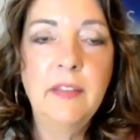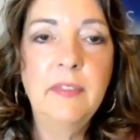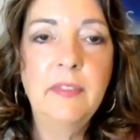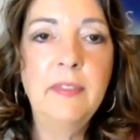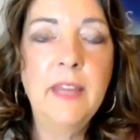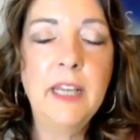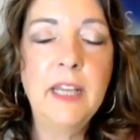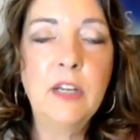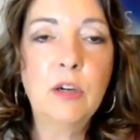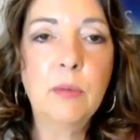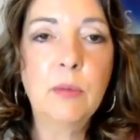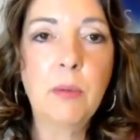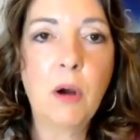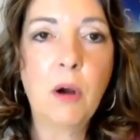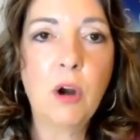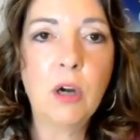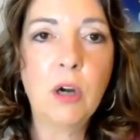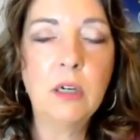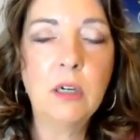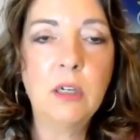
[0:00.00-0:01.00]
They are
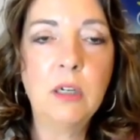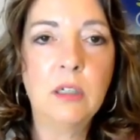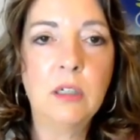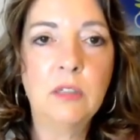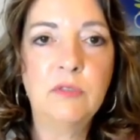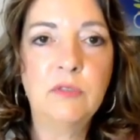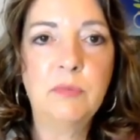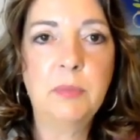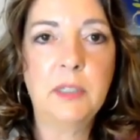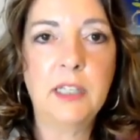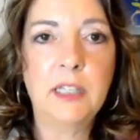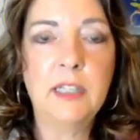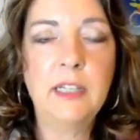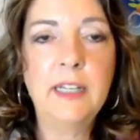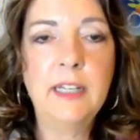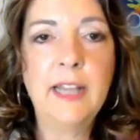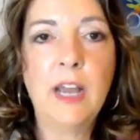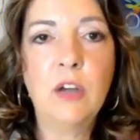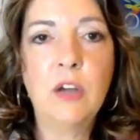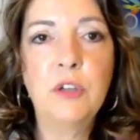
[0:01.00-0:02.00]
part of
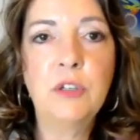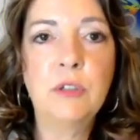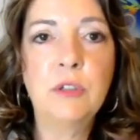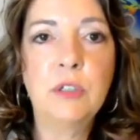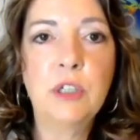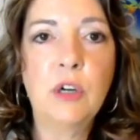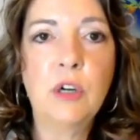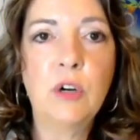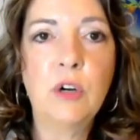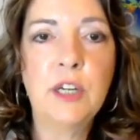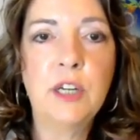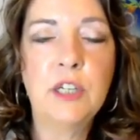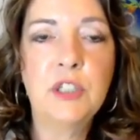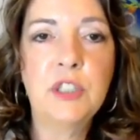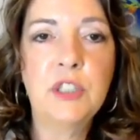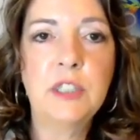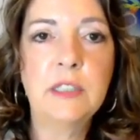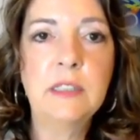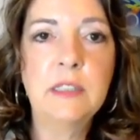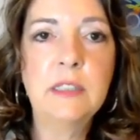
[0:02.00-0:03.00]
planning out your
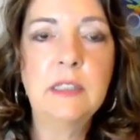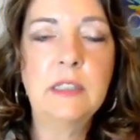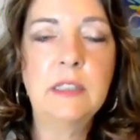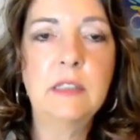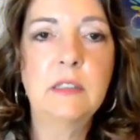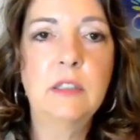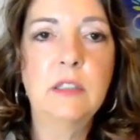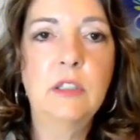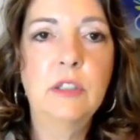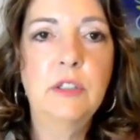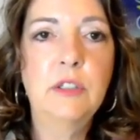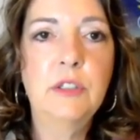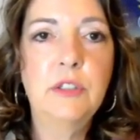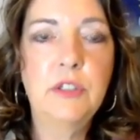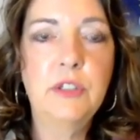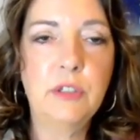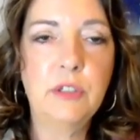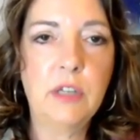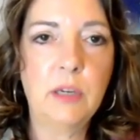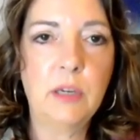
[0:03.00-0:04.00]
incarnations
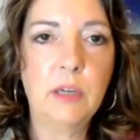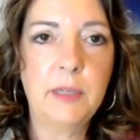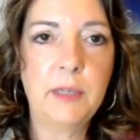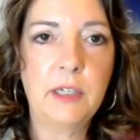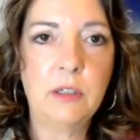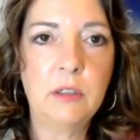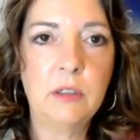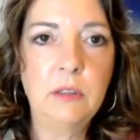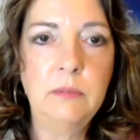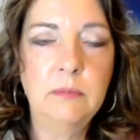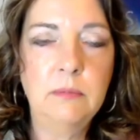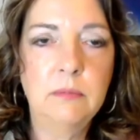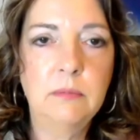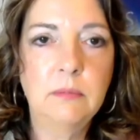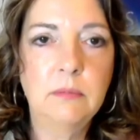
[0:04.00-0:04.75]
to come here.